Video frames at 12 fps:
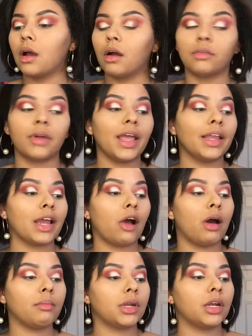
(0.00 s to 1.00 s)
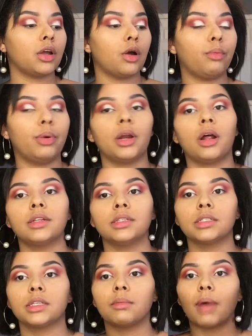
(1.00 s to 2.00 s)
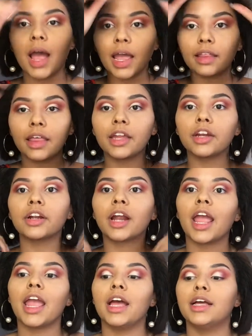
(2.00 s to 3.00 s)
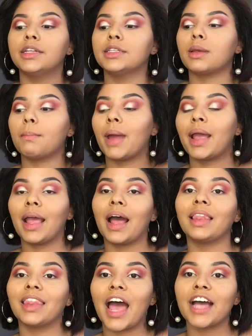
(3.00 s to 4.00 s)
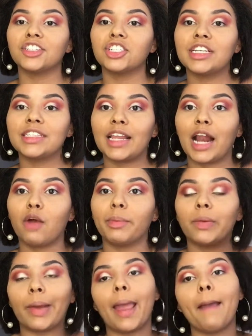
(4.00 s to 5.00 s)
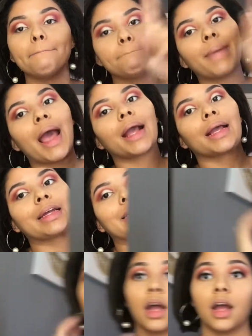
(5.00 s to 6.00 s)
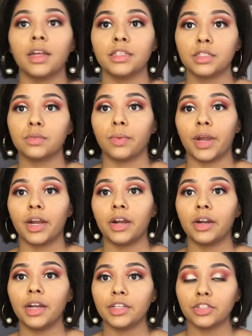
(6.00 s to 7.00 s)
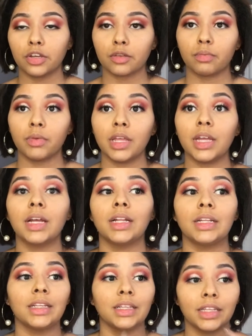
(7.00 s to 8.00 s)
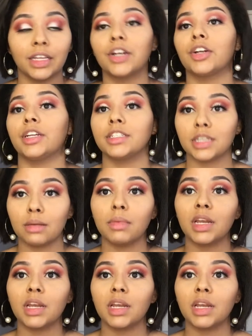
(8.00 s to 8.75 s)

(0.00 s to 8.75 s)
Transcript: Alright, now I'm going to go put on some eyeliner and my lashes and I'll be right back. I swear it took me literally 10